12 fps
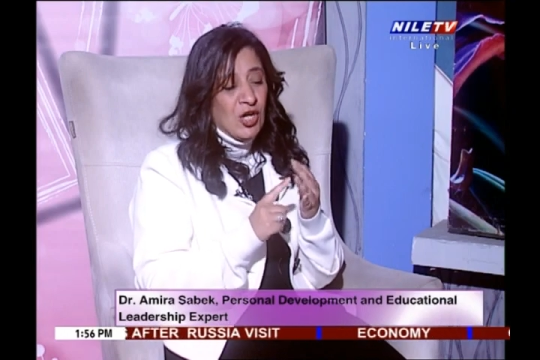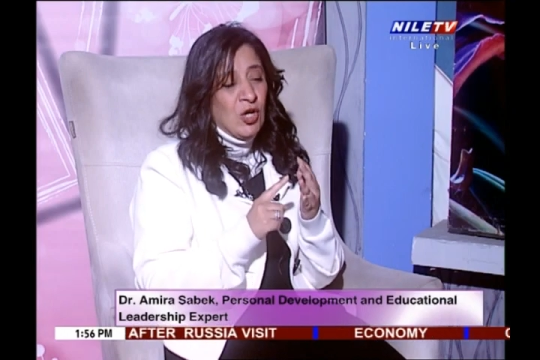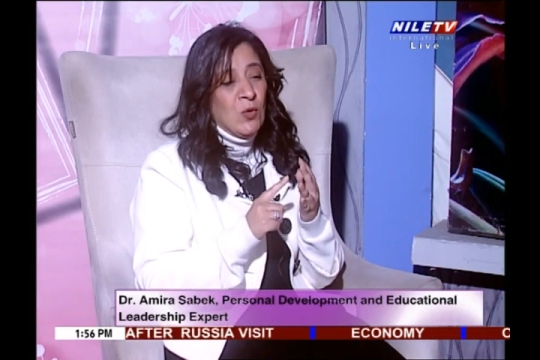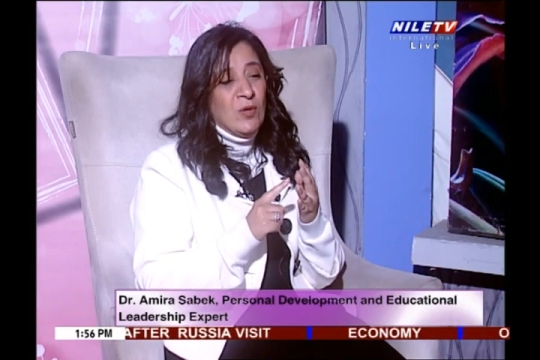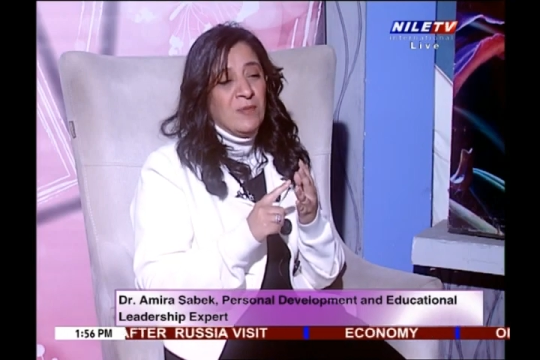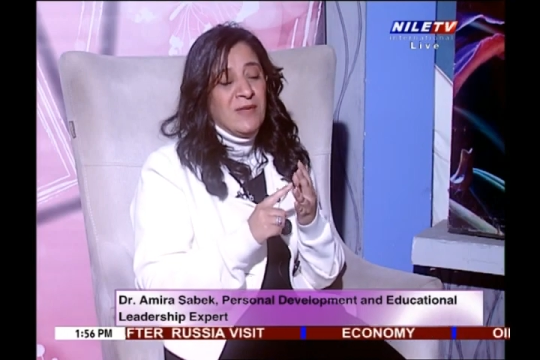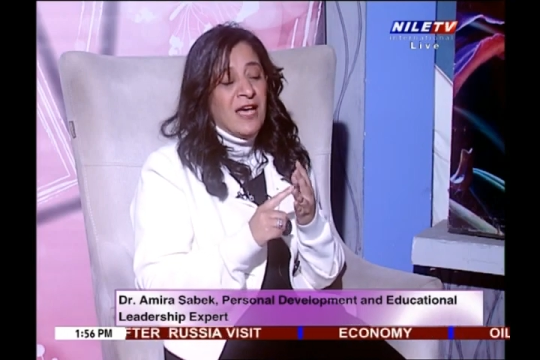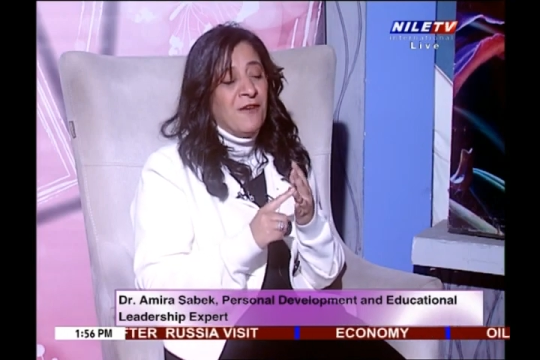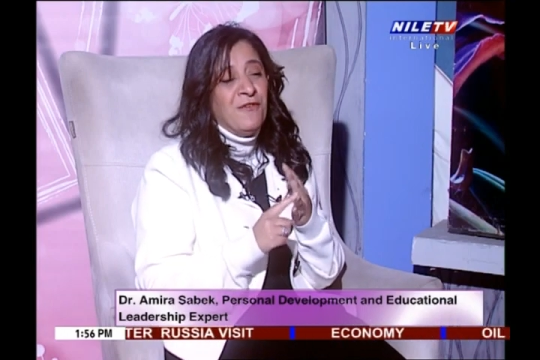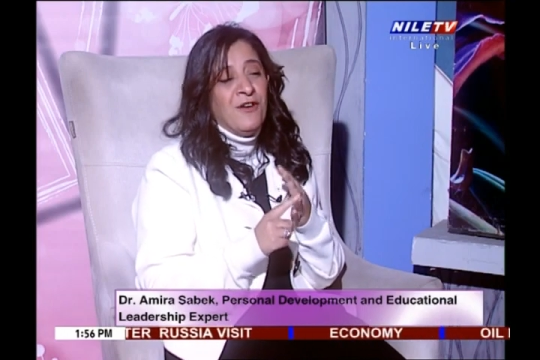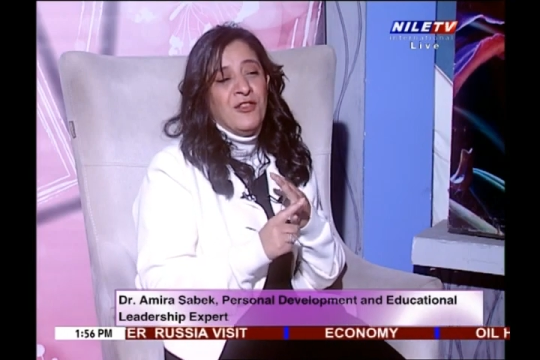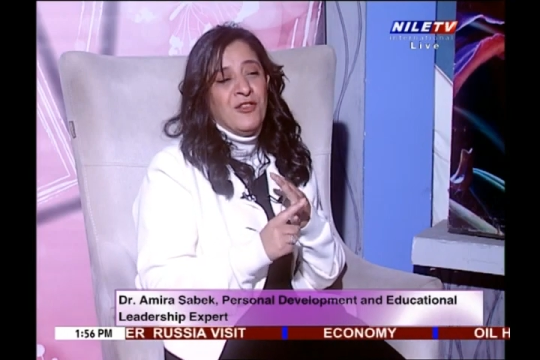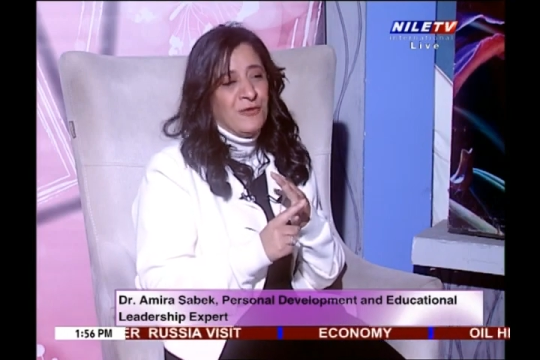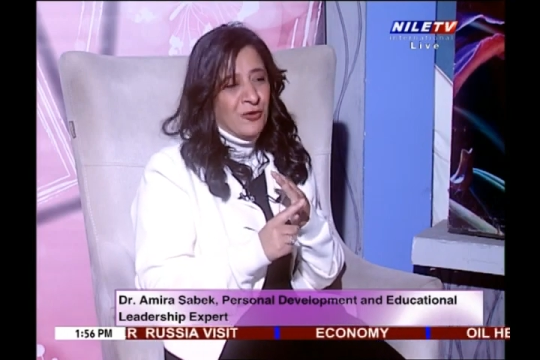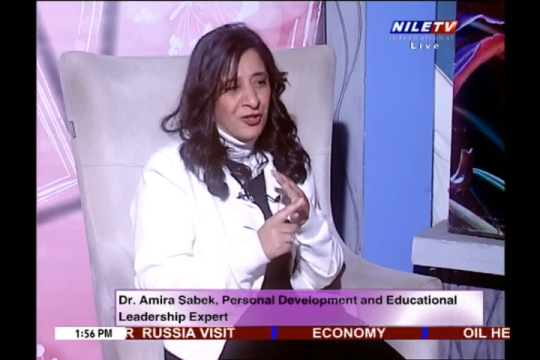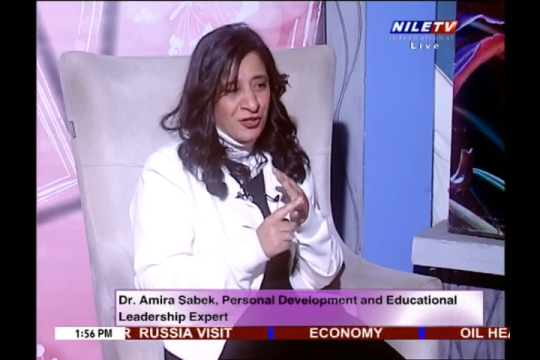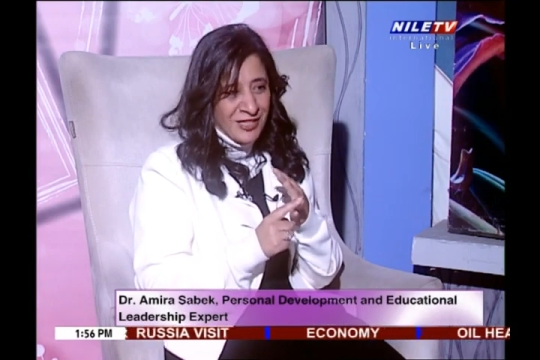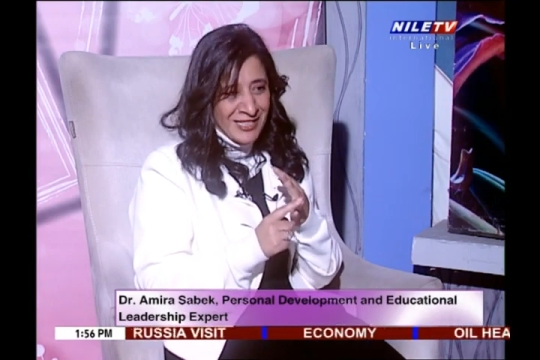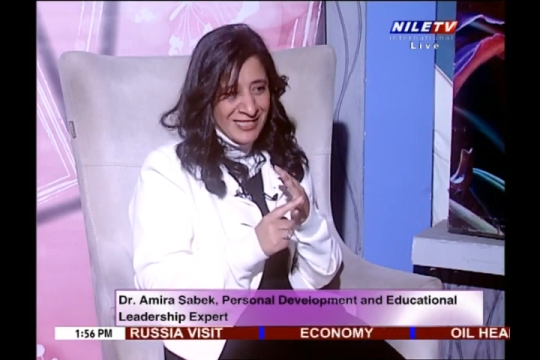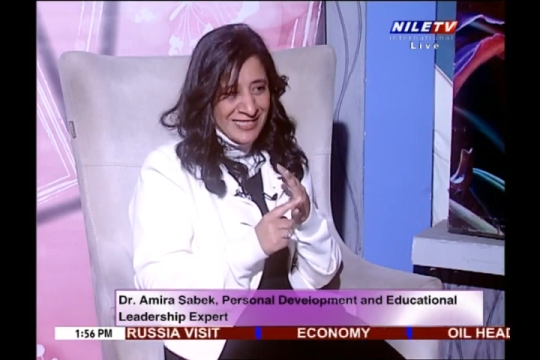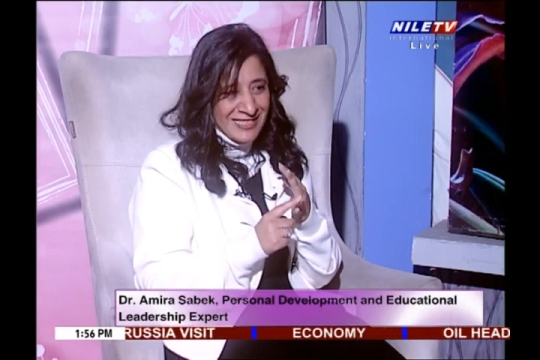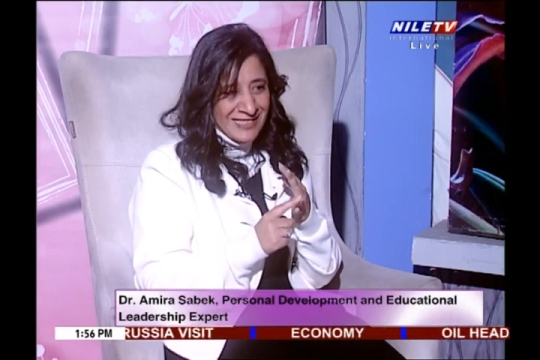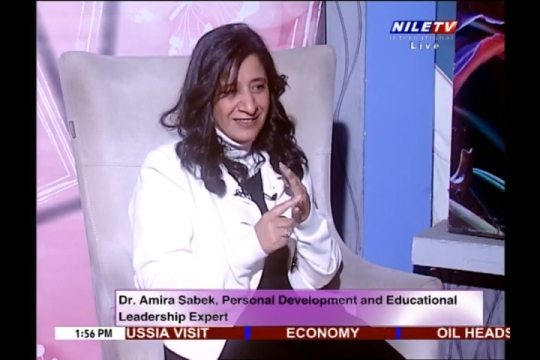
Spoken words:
who will be a father for her kids,